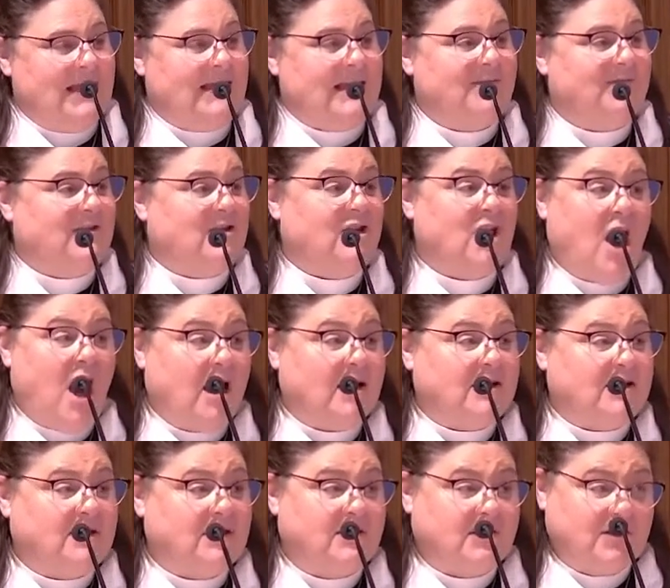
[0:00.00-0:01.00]
They've
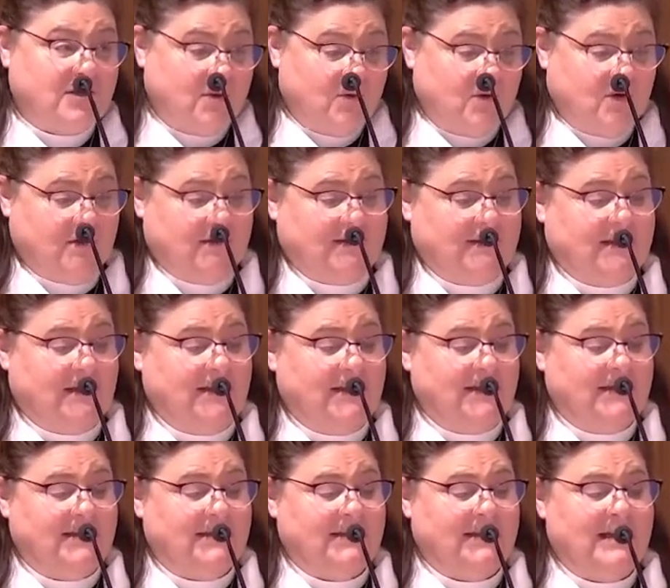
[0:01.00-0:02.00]
locked the doors
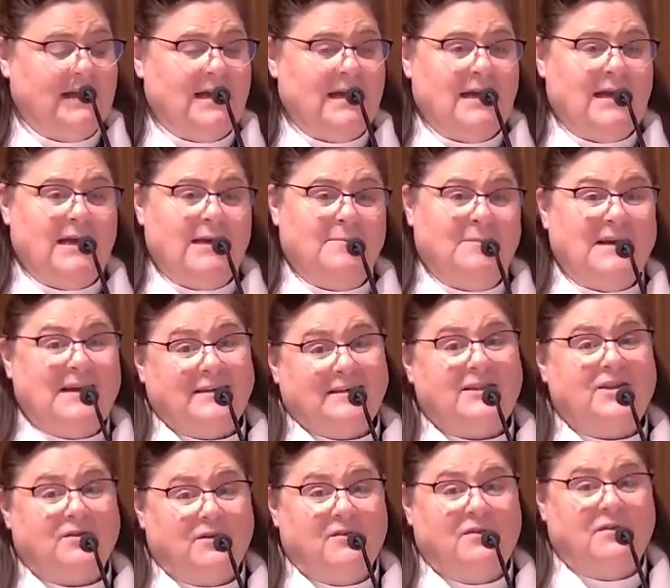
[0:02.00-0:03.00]

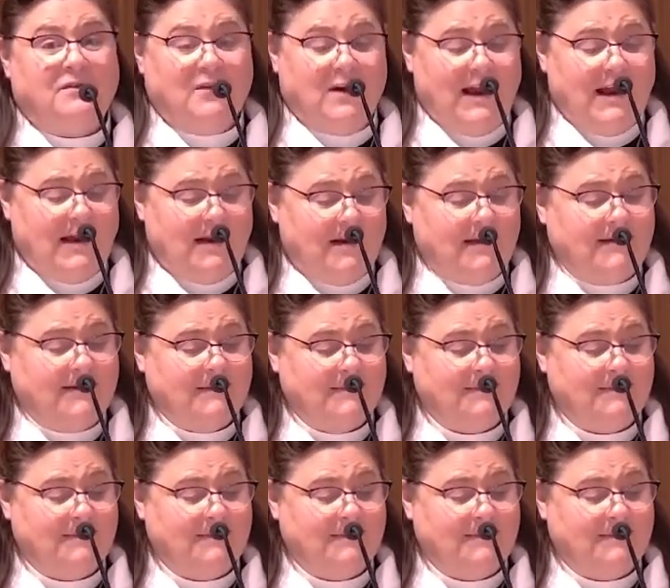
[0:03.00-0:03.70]
because they're afraid.